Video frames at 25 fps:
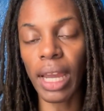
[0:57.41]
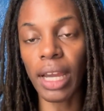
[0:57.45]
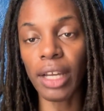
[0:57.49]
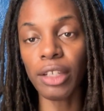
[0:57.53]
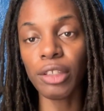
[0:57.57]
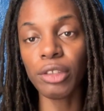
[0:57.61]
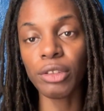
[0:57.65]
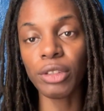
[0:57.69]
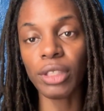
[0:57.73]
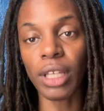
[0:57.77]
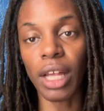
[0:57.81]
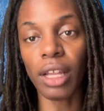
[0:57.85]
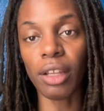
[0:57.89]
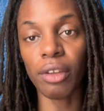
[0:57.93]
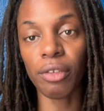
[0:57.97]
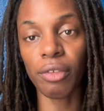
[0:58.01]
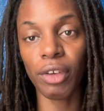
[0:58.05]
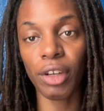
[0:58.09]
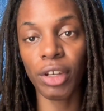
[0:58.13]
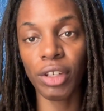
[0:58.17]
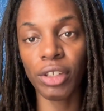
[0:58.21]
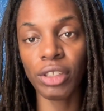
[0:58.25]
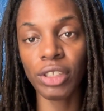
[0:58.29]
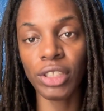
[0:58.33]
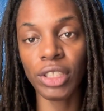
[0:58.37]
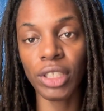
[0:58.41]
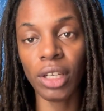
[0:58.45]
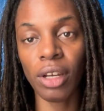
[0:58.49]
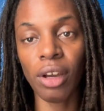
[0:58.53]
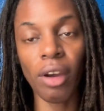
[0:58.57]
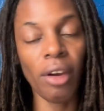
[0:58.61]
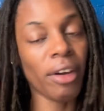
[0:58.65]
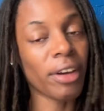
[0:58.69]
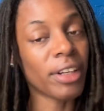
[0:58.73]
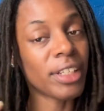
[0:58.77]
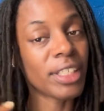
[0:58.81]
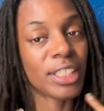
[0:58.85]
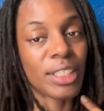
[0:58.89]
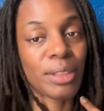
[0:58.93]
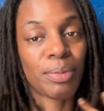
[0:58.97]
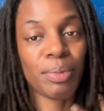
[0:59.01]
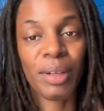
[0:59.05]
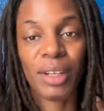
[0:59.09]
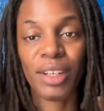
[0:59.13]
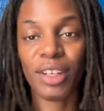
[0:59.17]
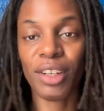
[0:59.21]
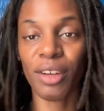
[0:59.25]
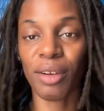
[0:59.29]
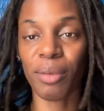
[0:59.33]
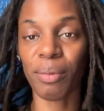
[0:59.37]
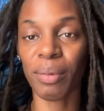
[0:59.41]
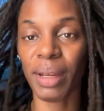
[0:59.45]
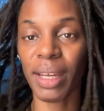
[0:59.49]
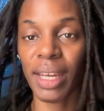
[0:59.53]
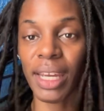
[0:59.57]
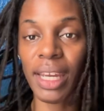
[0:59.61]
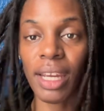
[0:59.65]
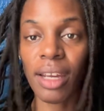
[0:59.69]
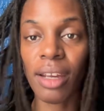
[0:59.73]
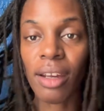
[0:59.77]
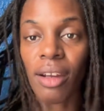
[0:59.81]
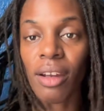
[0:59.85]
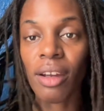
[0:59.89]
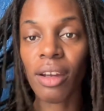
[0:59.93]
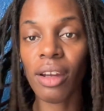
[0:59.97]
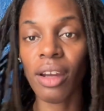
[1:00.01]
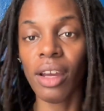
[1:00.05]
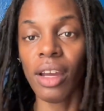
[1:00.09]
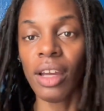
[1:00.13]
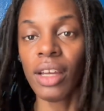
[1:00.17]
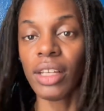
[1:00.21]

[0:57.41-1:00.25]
I use aloe vera gel. I already sprayed it on my hair